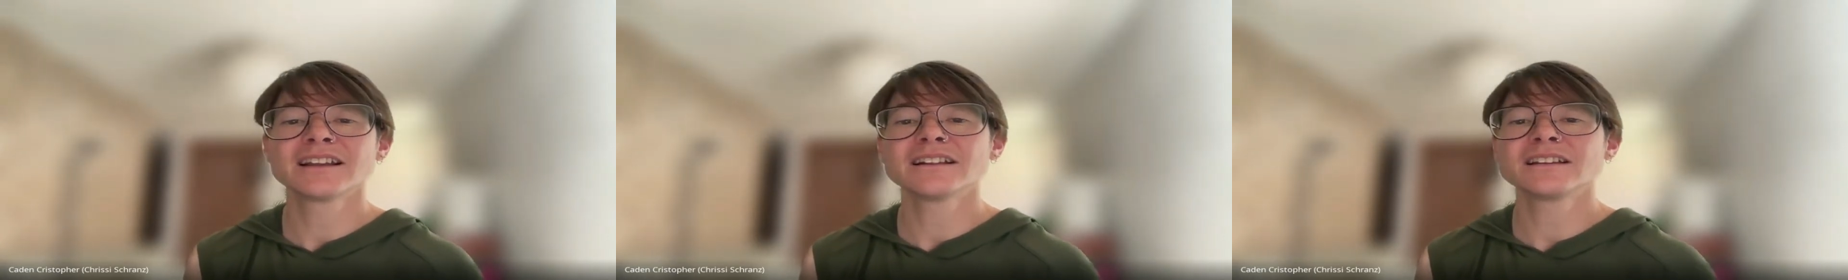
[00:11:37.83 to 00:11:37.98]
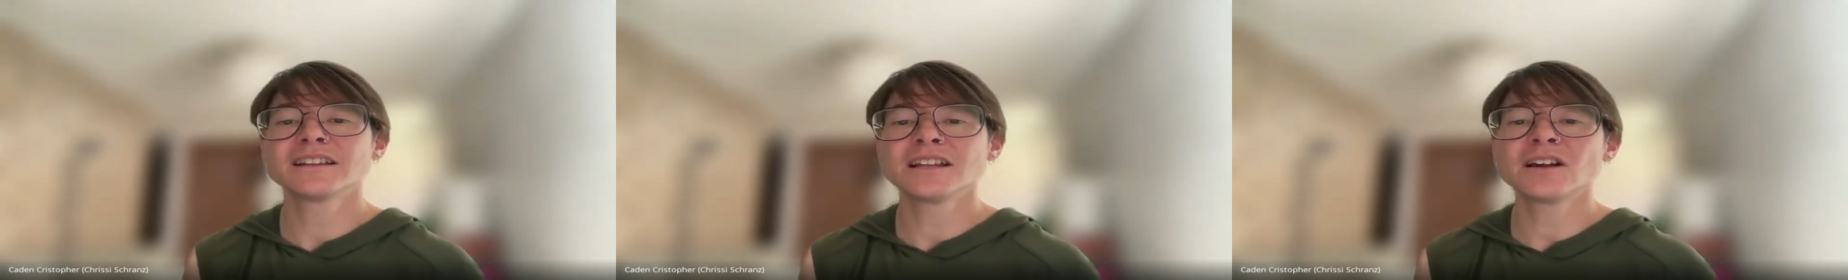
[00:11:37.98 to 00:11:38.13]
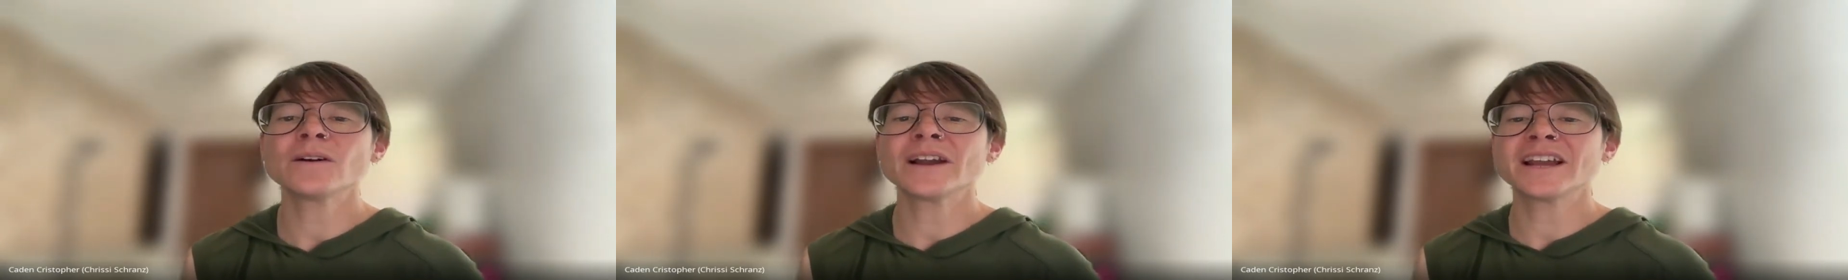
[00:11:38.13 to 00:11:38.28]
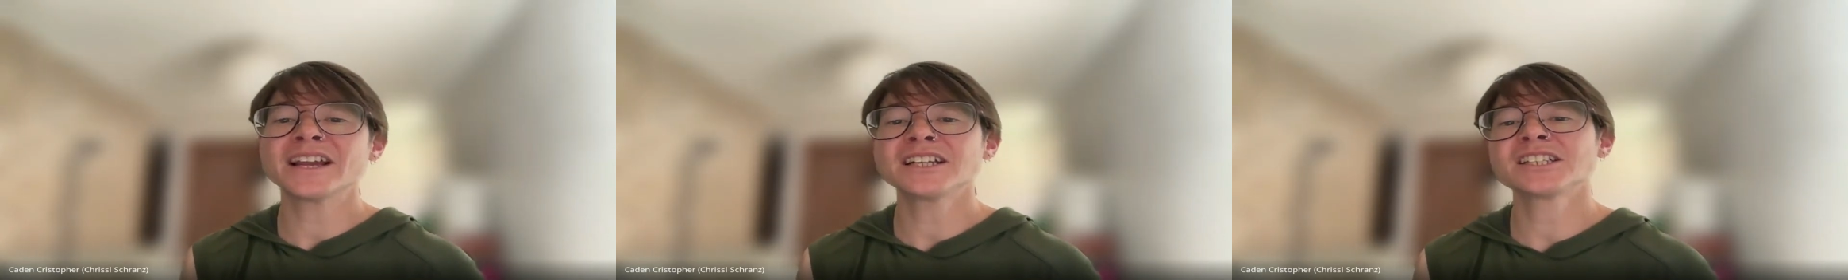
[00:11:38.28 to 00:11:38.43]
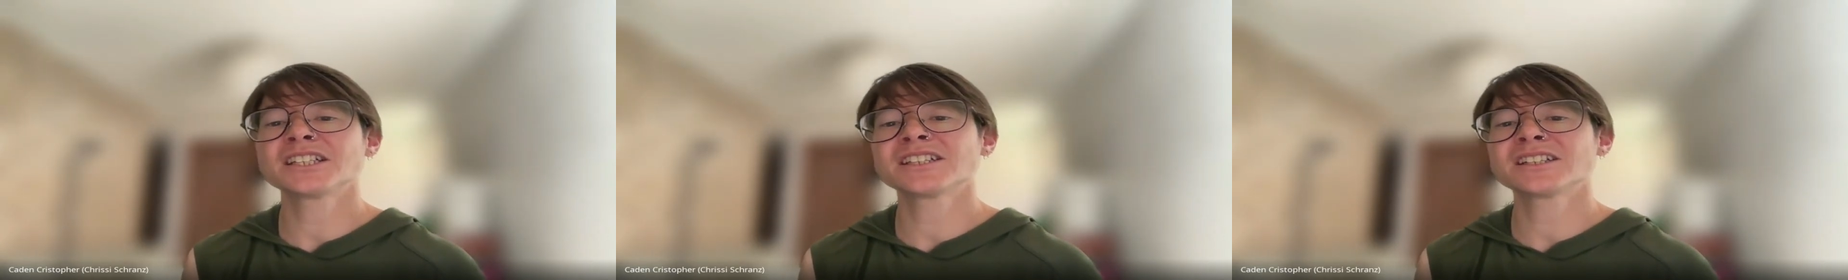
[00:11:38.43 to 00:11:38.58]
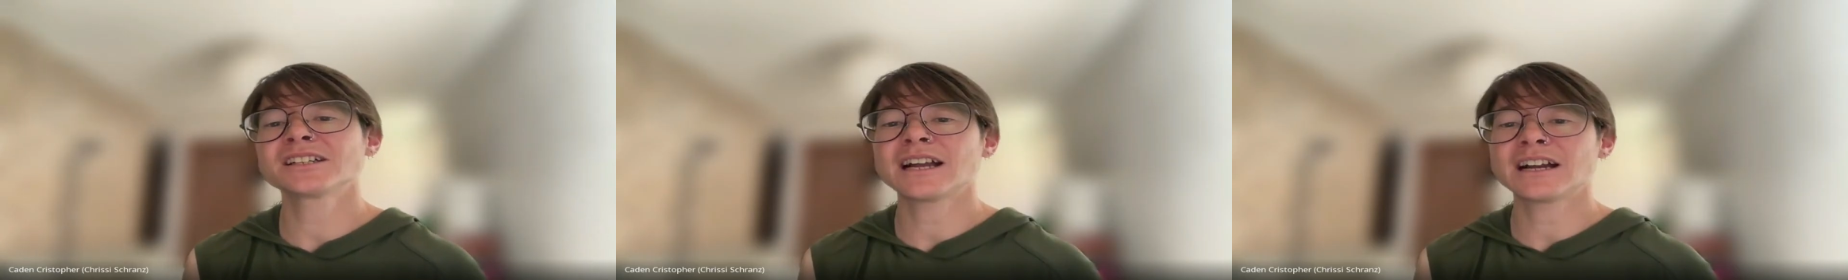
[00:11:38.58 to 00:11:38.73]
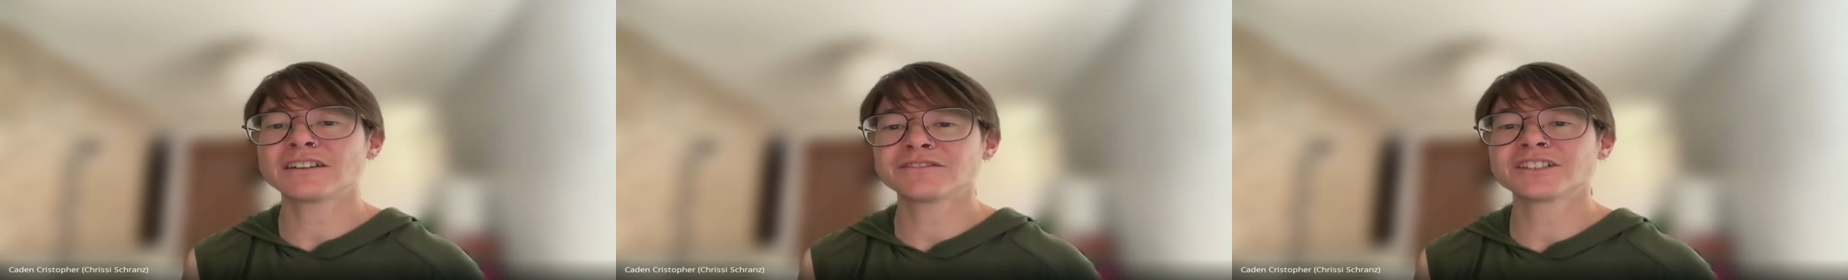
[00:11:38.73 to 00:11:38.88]
no
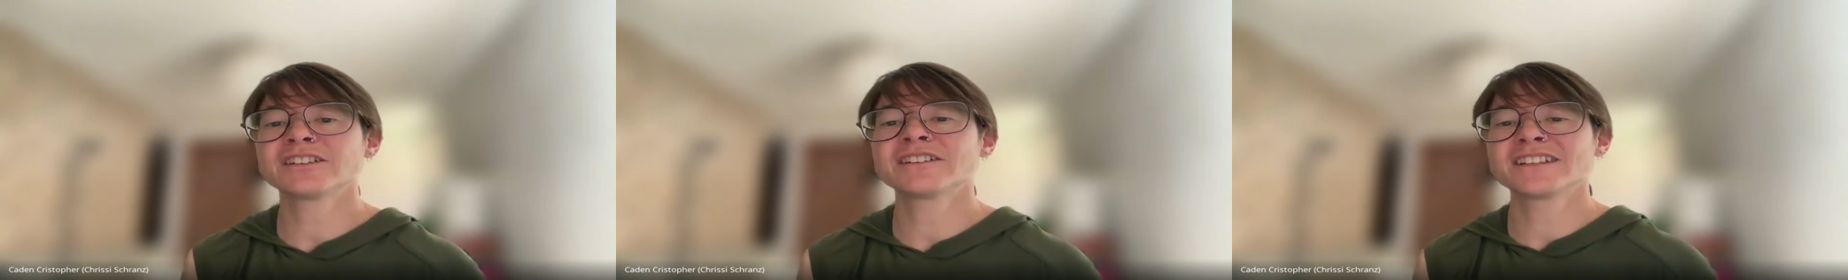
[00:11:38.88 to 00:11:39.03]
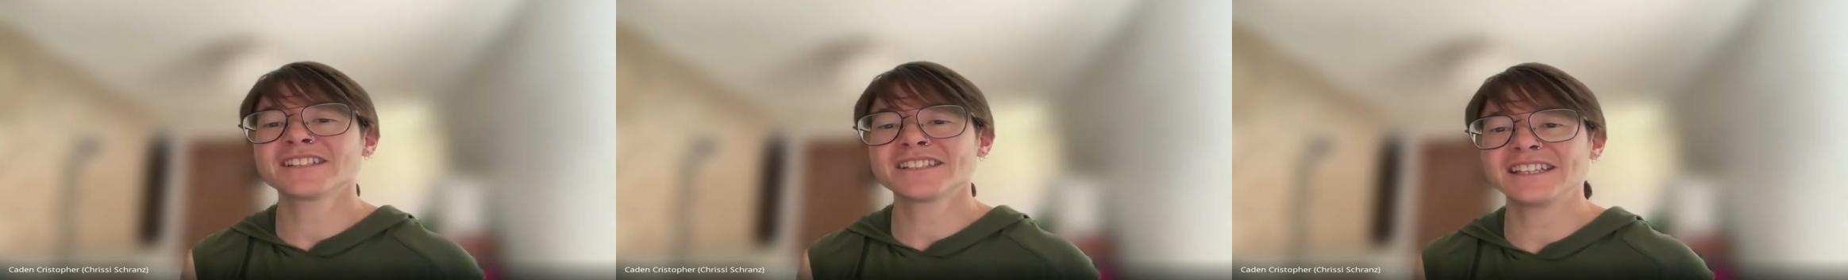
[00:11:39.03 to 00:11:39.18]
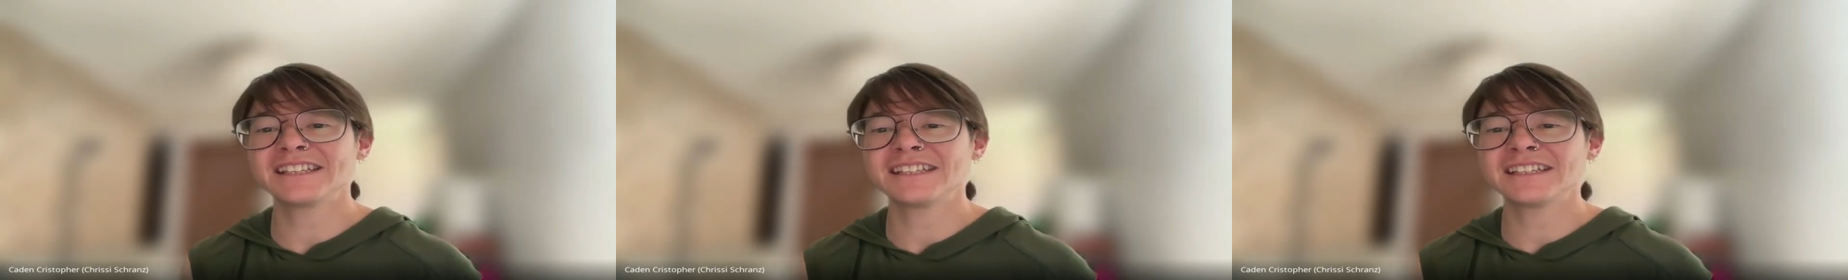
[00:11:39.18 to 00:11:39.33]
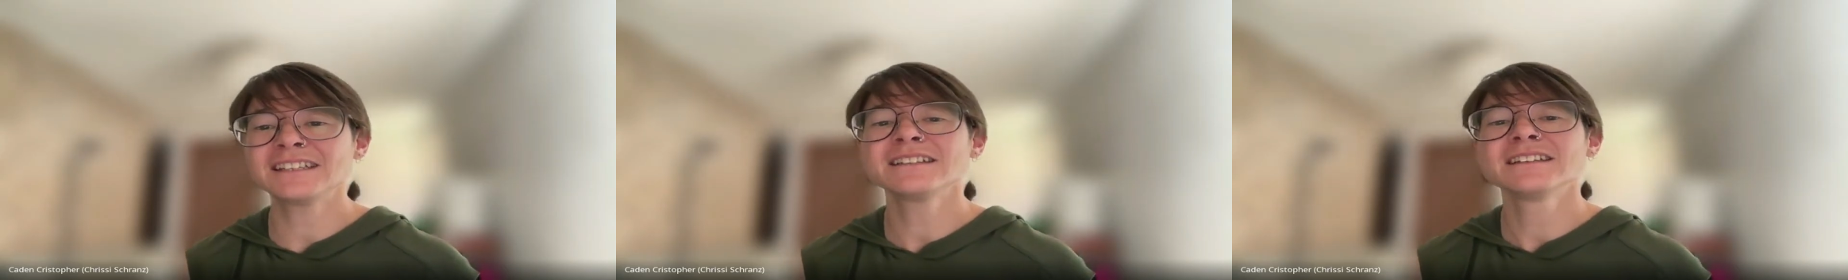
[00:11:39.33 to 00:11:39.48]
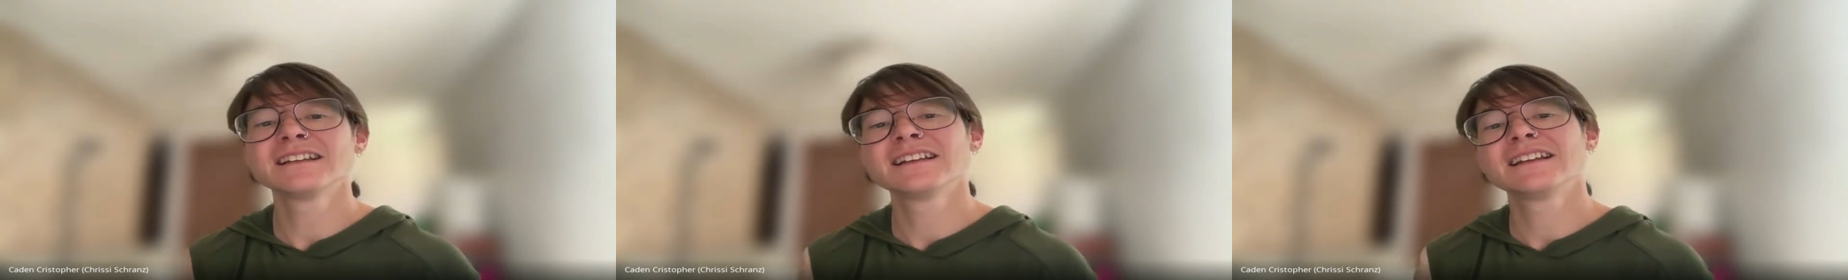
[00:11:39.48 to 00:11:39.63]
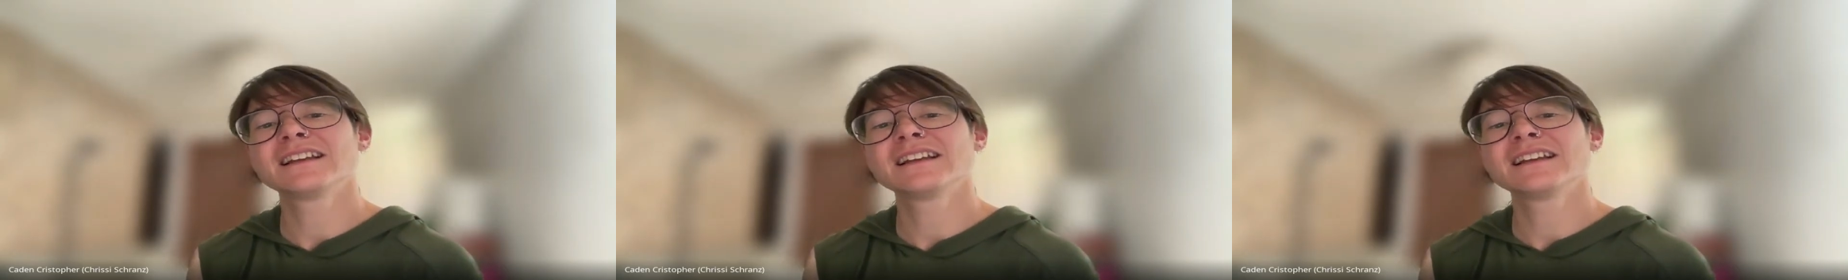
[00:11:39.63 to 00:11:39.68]
H after the C,